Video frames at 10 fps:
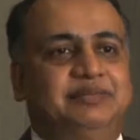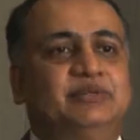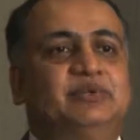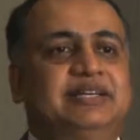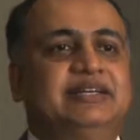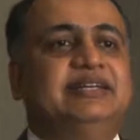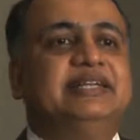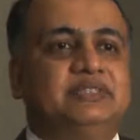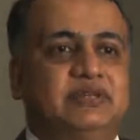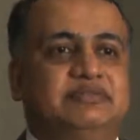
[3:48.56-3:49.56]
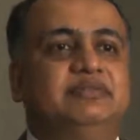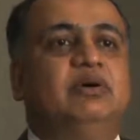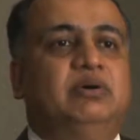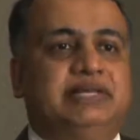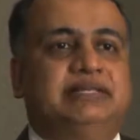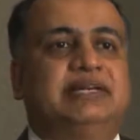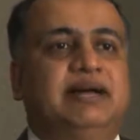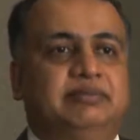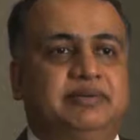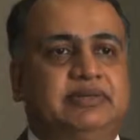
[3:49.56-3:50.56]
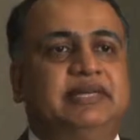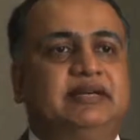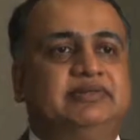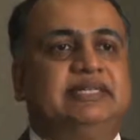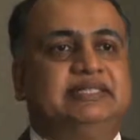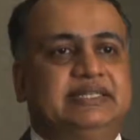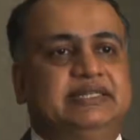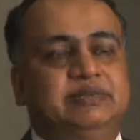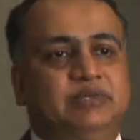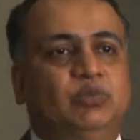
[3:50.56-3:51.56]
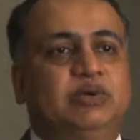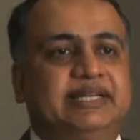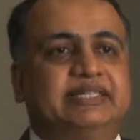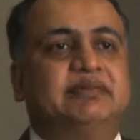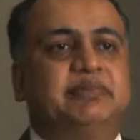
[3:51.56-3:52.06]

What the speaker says: through the learnings of all the other countries in terms of what they